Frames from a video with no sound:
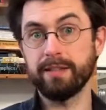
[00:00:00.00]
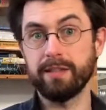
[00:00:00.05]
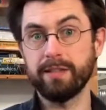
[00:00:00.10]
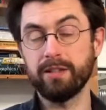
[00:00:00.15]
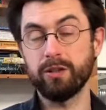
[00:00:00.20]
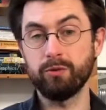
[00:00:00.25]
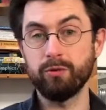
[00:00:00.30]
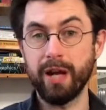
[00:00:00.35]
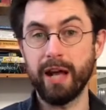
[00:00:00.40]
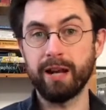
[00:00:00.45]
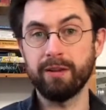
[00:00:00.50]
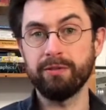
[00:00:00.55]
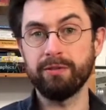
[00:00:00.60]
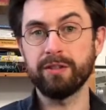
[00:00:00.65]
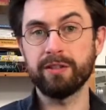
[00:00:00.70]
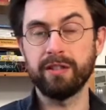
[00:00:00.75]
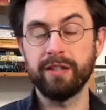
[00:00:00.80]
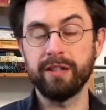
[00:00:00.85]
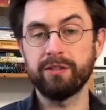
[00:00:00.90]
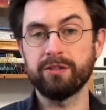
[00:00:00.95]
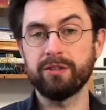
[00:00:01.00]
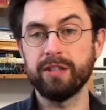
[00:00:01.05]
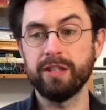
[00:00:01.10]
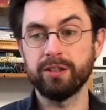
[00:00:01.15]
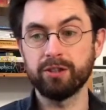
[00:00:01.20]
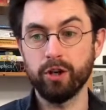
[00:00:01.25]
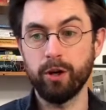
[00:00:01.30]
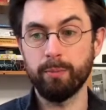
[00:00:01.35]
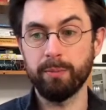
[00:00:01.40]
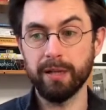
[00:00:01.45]
is a relevant and interesting
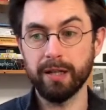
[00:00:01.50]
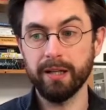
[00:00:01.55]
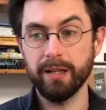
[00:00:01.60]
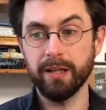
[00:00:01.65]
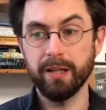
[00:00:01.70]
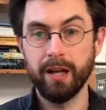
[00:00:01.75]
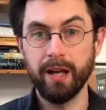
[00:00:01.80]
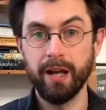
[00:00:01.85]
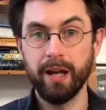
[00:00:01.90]
topic,